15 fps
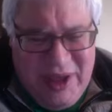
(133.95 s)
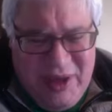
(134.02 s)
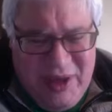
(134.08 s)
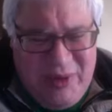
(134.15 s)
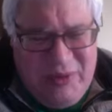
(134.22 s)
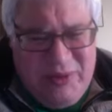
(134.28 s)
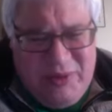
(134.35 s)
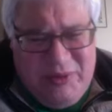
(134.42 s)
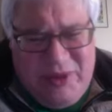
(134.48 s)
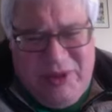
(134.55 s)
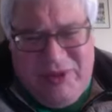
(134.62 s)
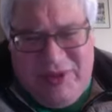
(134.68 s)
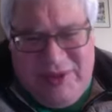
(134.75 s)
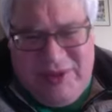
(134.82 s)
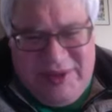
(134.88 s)
Where,
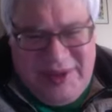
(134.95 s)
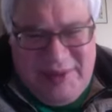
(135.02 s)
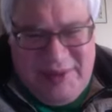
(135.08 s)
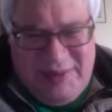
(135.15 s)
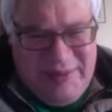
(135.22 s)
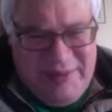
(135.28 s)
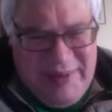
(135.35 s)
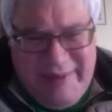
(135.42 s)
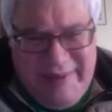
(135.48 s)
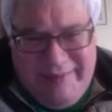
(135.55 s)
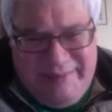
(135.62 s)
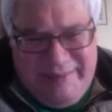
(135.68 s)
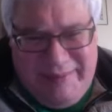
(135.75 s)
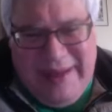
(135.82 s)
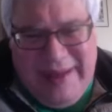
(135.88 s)
where's the team
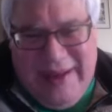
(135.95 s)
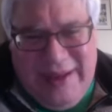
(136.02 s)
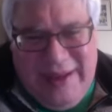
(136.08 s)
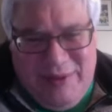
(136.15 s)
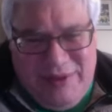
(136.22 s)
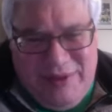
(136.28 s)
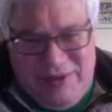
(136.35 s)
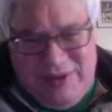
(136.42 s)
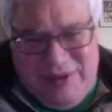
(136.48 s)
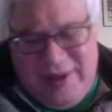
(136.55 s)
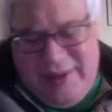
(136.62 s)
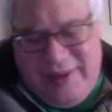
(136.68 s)
mentally? Would you say?